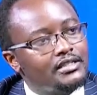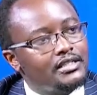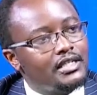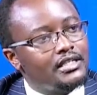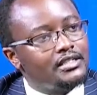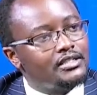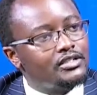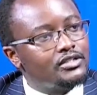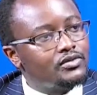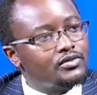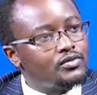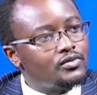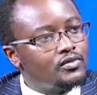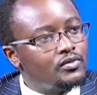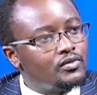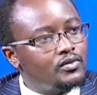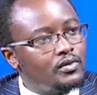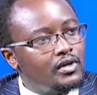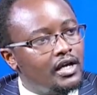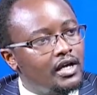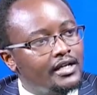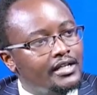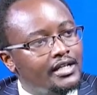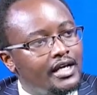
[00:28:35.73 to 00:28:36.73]
sent
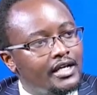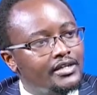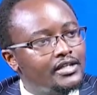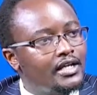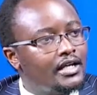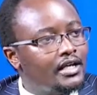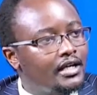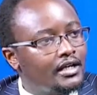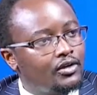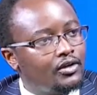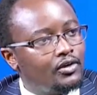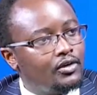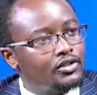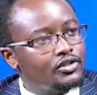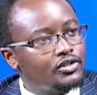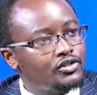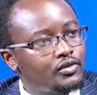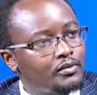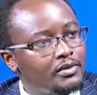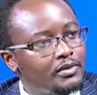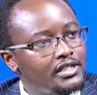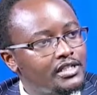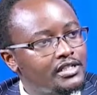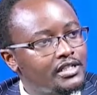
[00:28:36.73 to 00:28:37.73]
to another
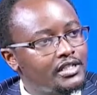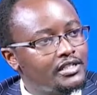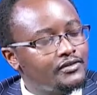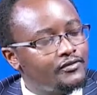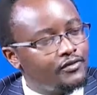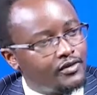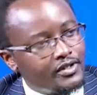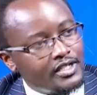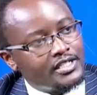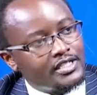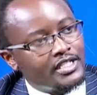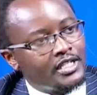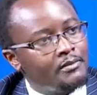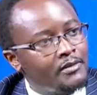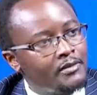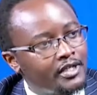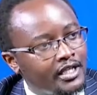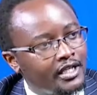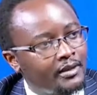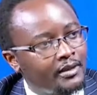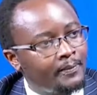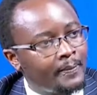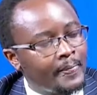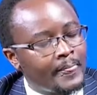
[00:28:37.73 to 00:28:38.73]
court to be tried for the same
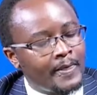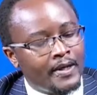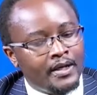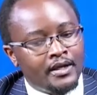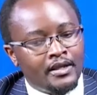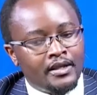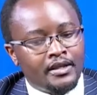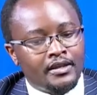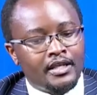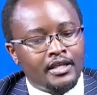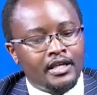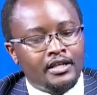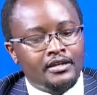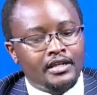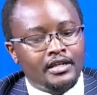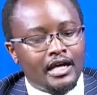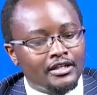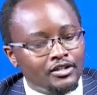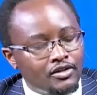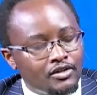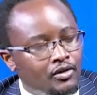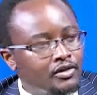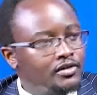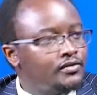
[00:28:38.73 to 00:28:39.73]
crime, then
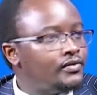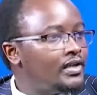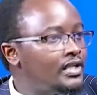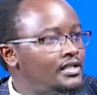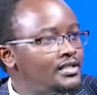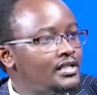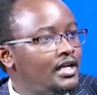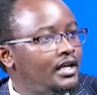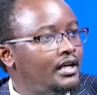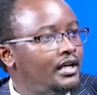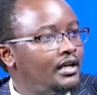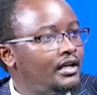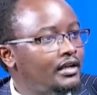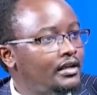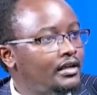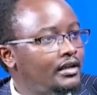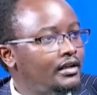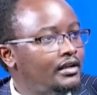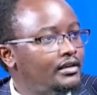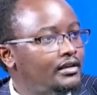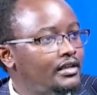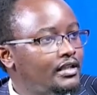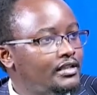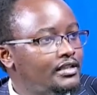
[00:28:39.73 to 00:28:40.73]
that court finds
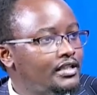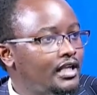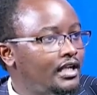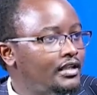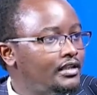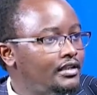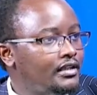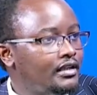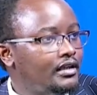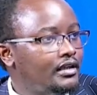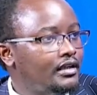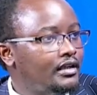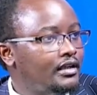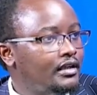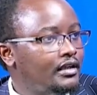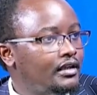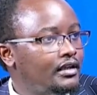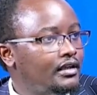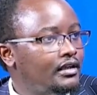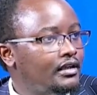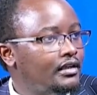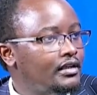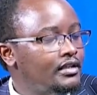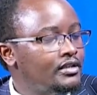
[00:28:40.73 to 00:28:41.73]
the child
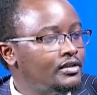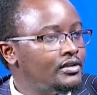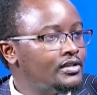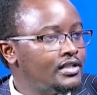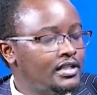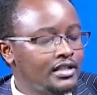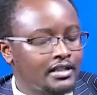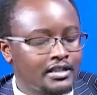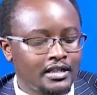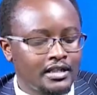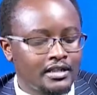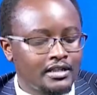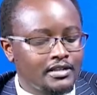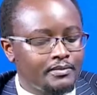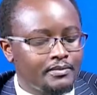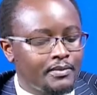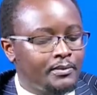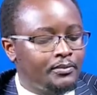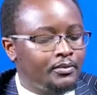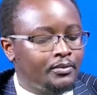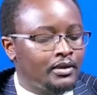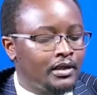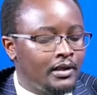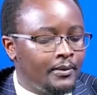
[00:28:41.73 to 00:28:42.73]
innocent. Then these
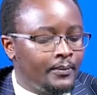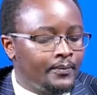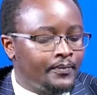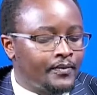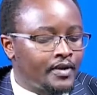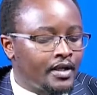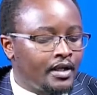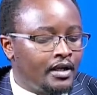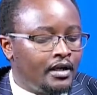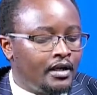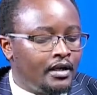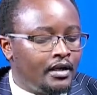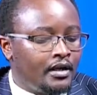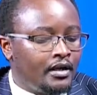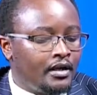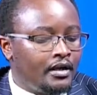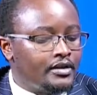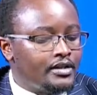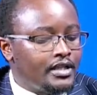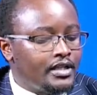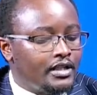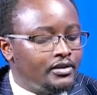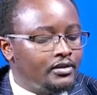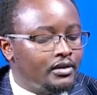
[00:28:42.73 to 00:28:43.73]
people,
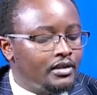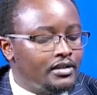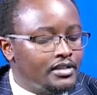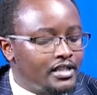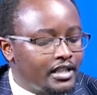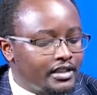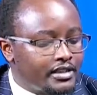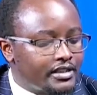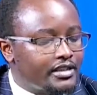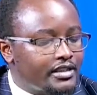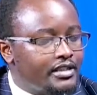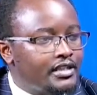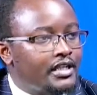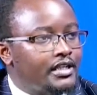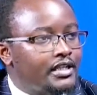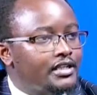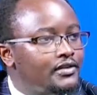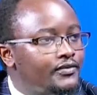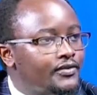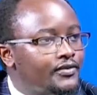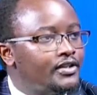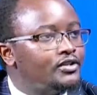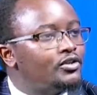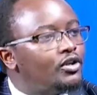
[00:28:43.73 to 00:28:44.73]
the adults, are tried in
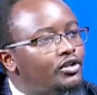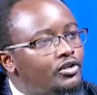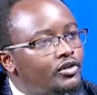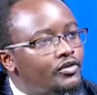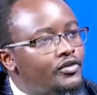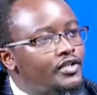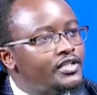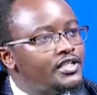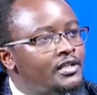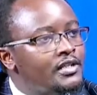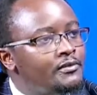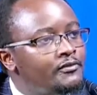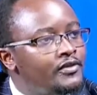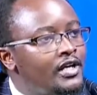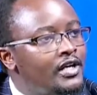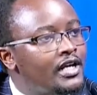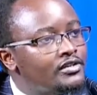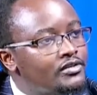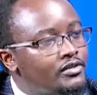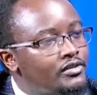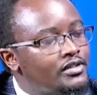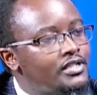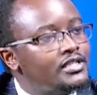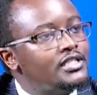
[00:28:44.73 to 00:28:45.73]
a different court on the same
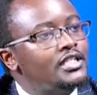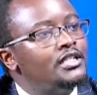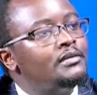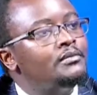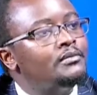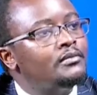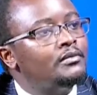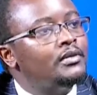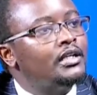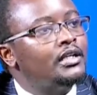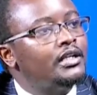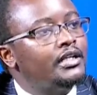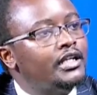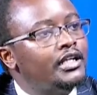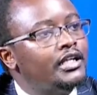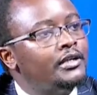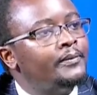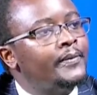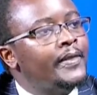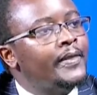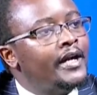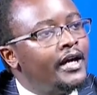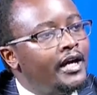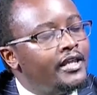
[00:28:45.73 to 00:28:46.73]
facts, on the same
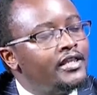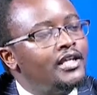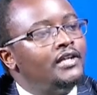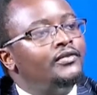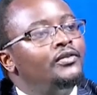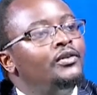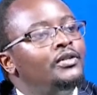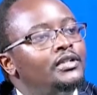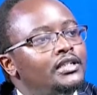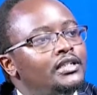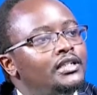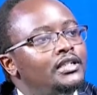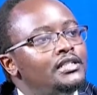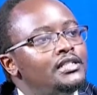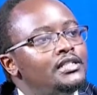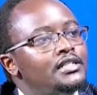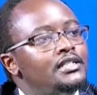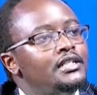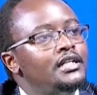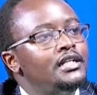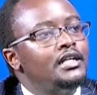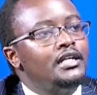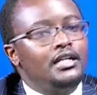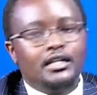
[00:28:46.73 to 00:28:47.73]
crime, and they're found
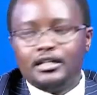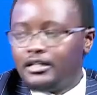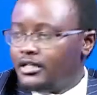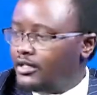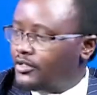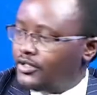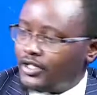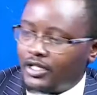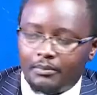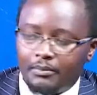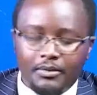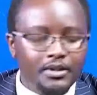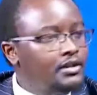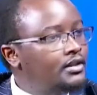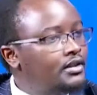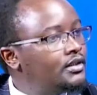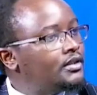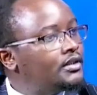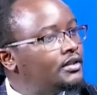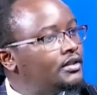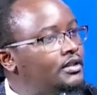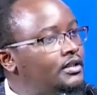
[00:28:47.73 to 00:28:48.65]
guilty. Now there'll be